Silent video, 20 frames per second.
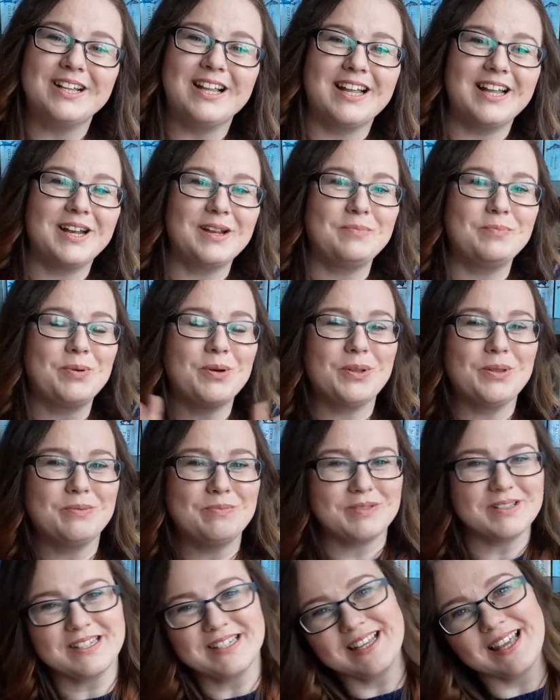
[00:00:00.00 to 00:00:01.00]
and I put them
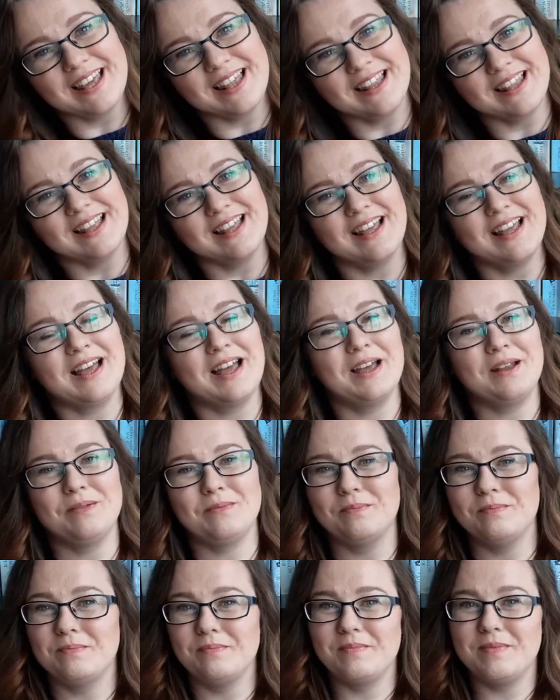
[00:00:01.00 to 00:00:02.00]
together
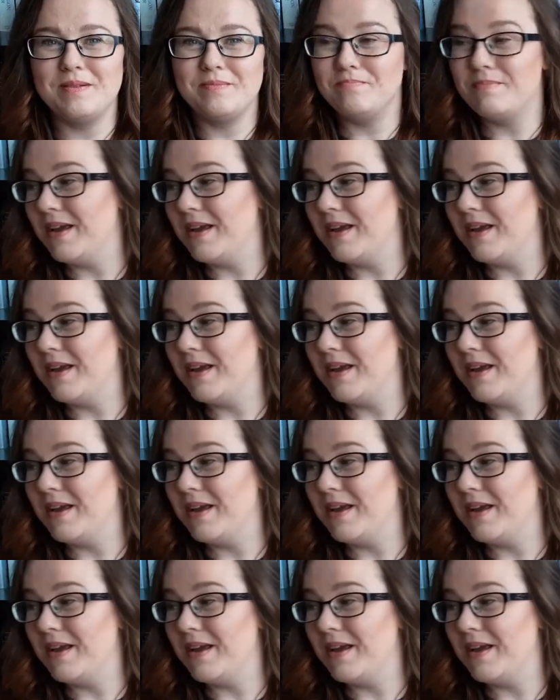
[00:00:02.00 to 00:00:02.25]
and